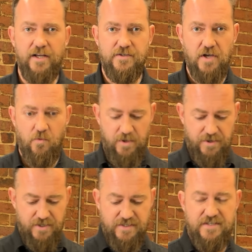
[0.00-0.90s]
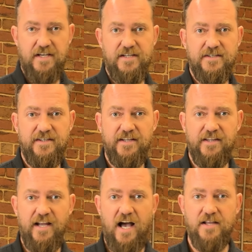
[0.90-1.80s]
so with the seasoned
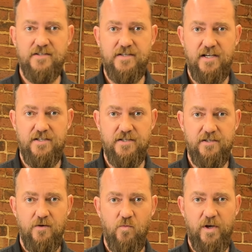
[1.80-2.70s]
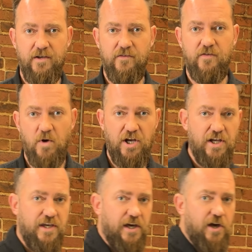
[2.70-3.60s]
and the unseasoned wings, we're
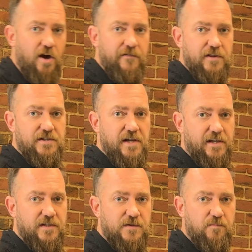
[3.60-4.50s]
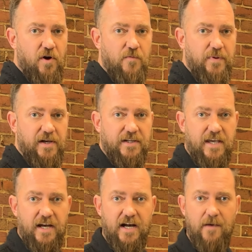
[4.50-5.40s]
gonna kick over the Texas Pro Pit,
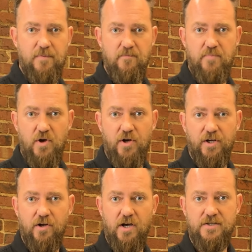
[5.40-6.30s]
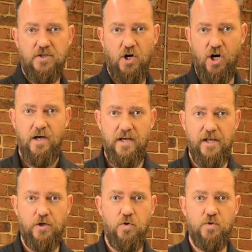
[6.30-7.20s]
get it up and burning nice and hot, and
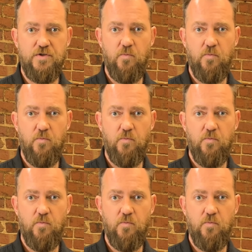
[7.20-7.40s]
then cook some